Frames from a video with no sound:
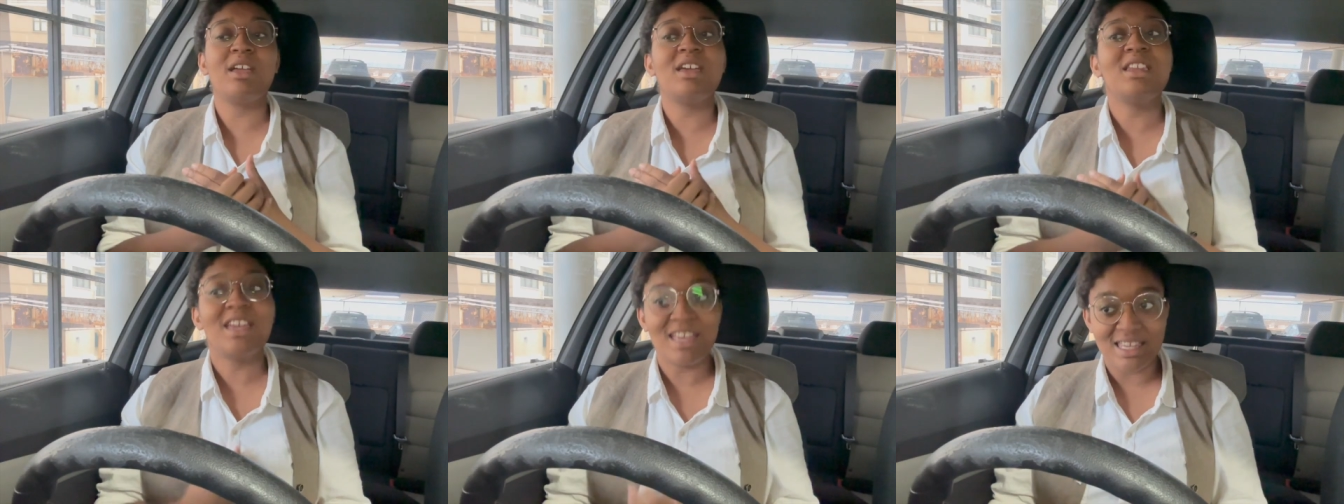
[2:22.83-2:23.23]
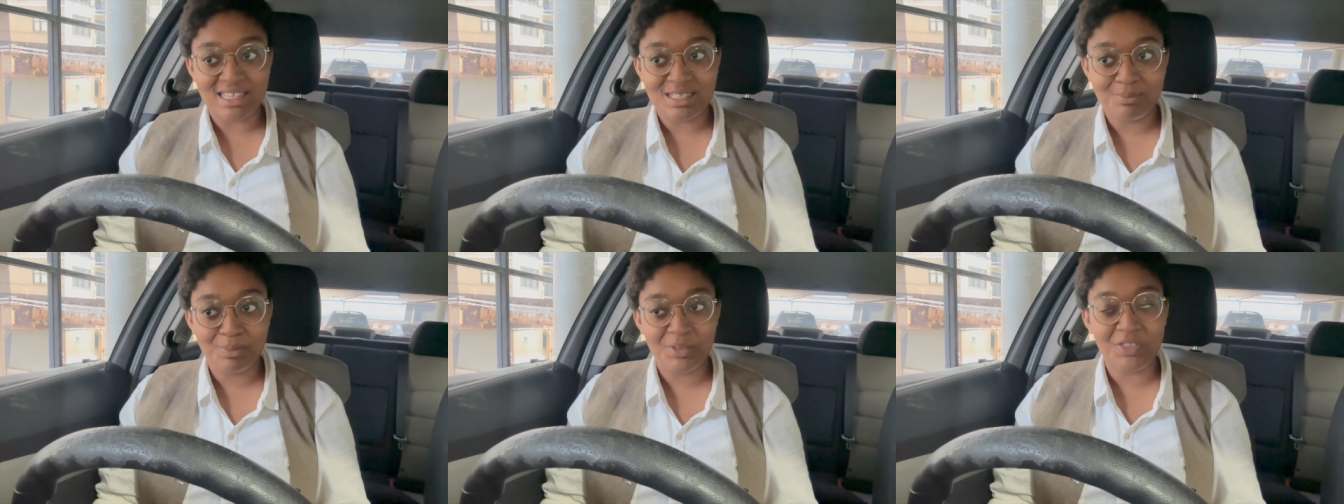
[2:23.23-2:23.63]
it
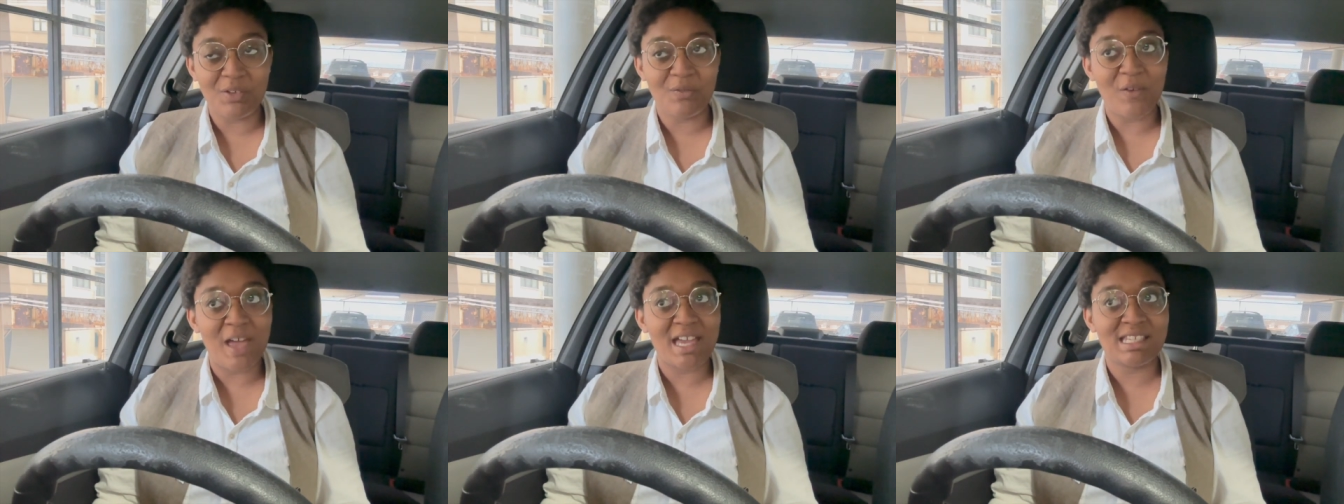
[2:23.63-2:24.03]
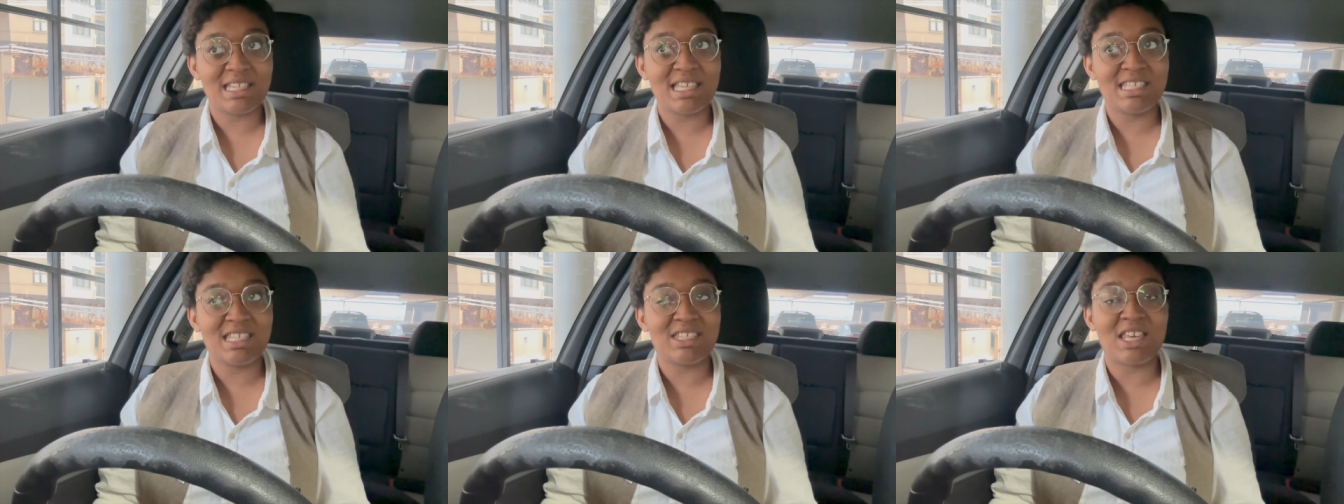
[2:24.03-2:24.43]
is, but the fact
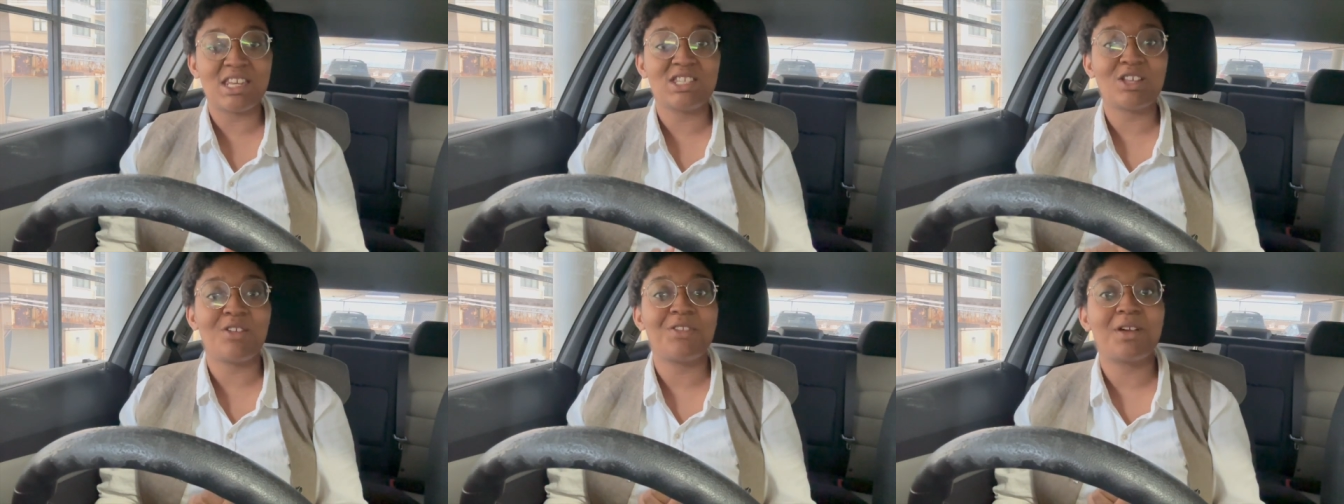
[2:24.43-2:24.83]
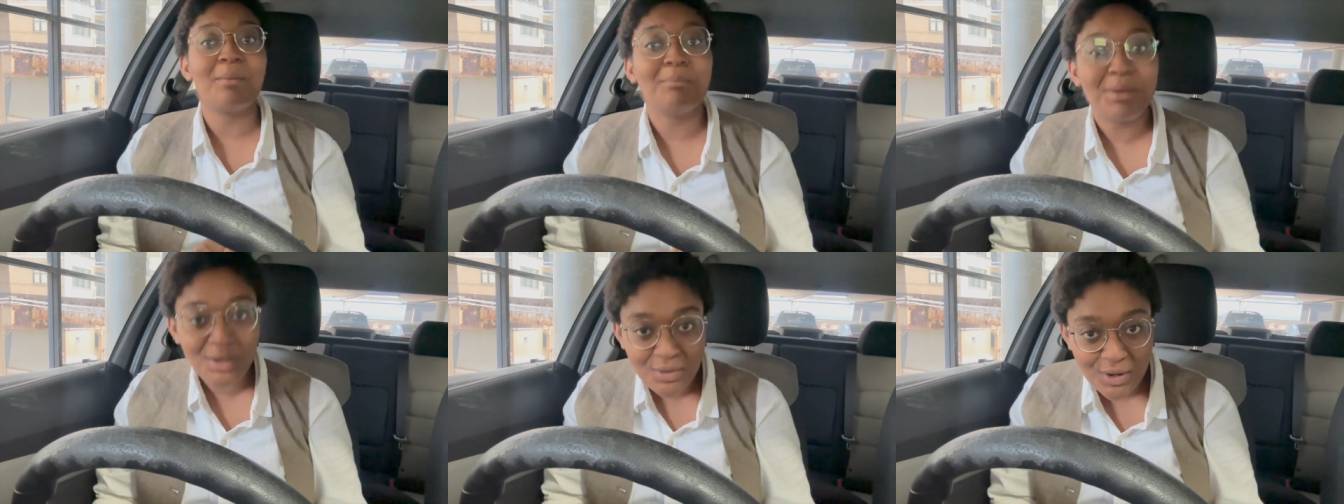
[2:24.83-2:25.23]
is that it's on the
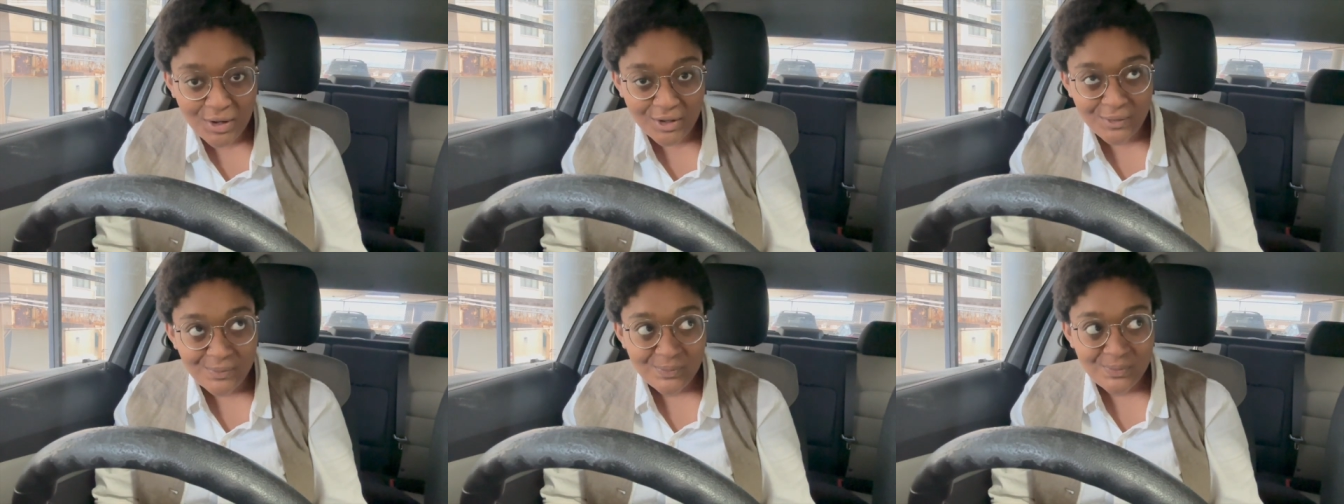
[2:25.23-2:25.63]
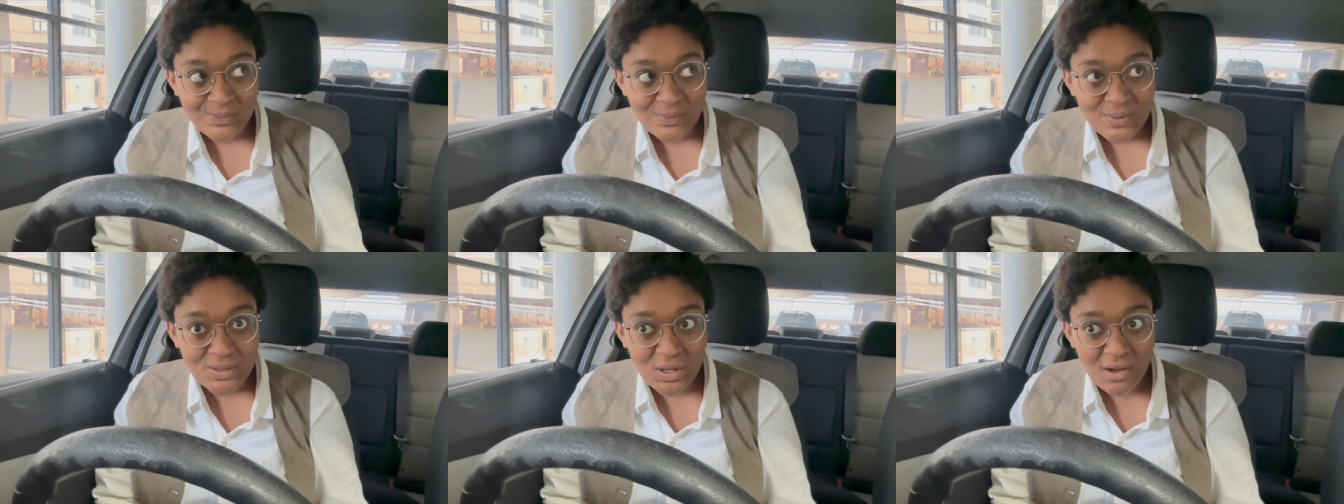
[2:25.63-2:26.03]
computer.
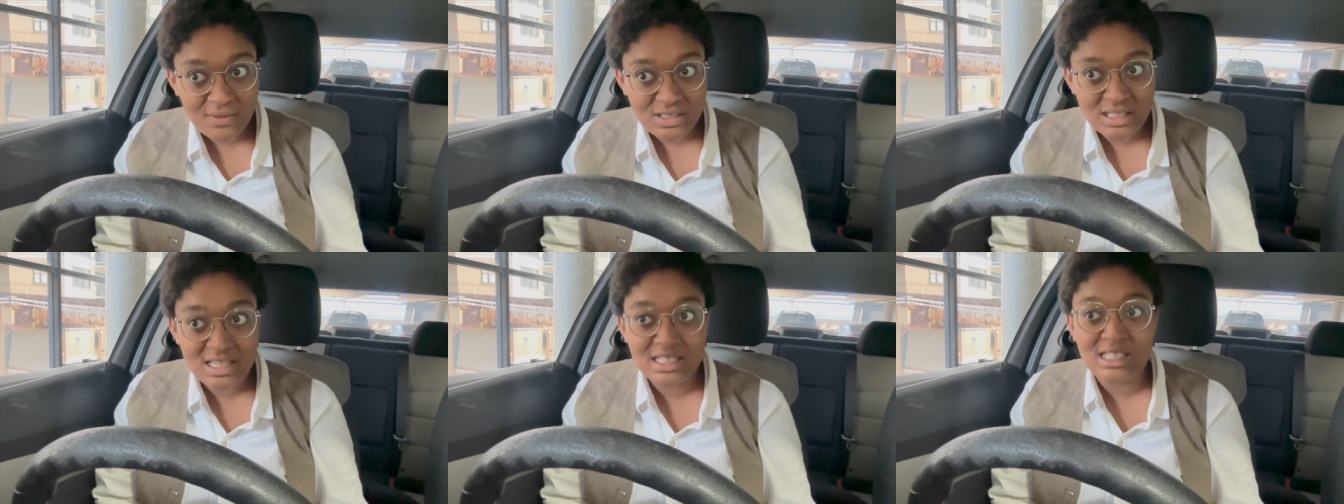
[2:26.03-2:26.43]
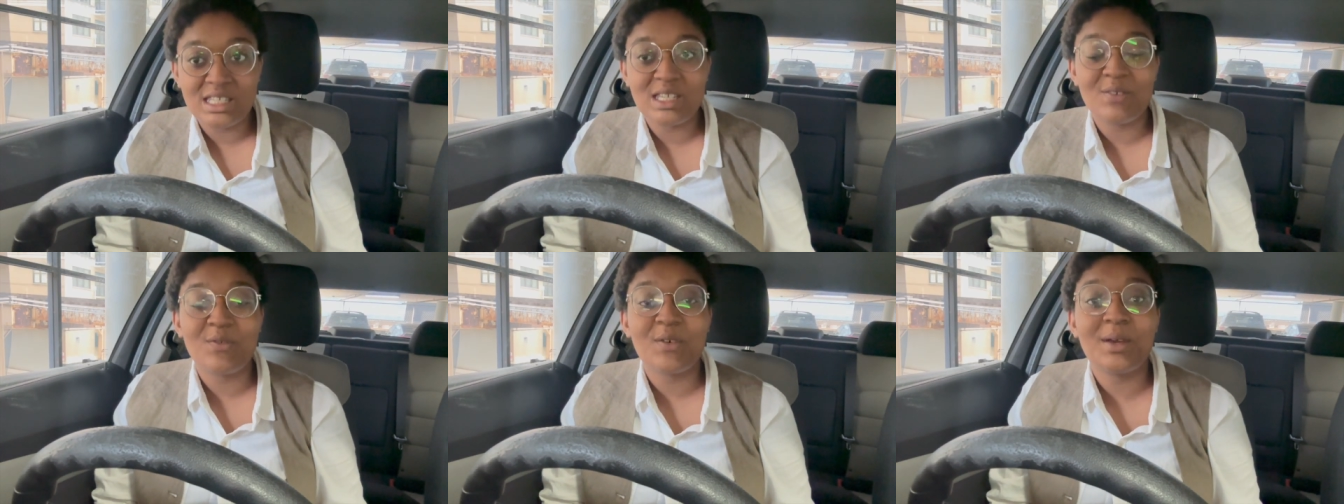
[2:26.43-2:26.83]
So obviously, it's a
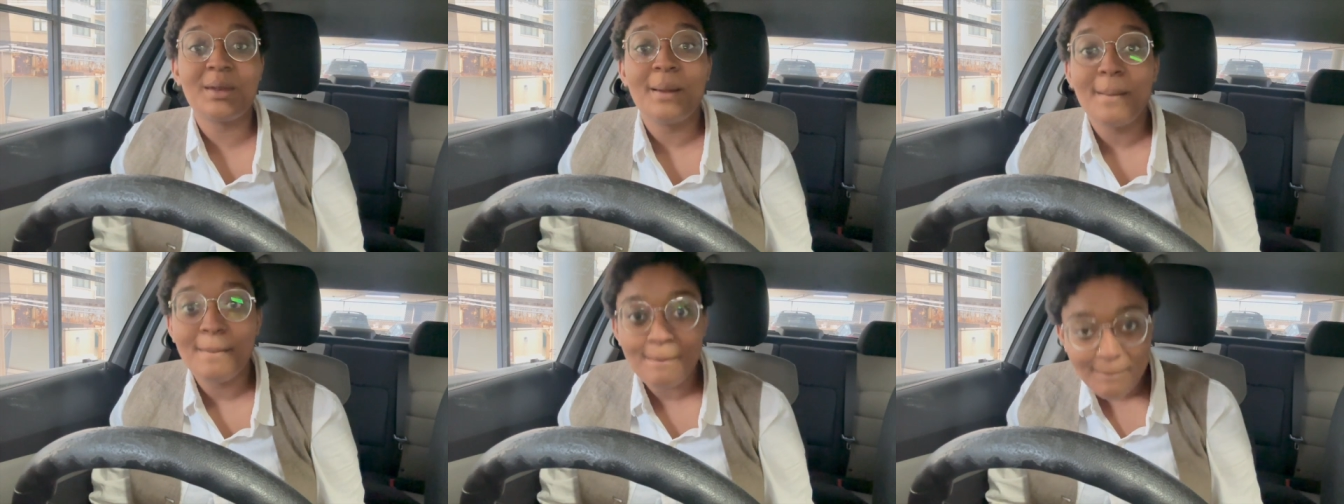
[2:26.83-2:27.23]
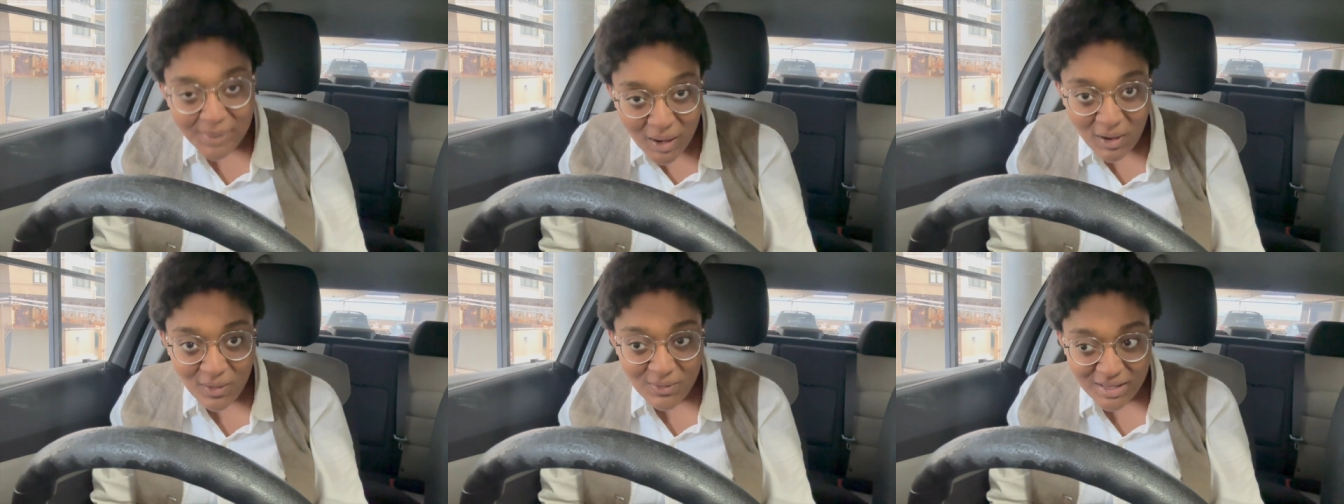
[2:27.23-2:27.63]
different ball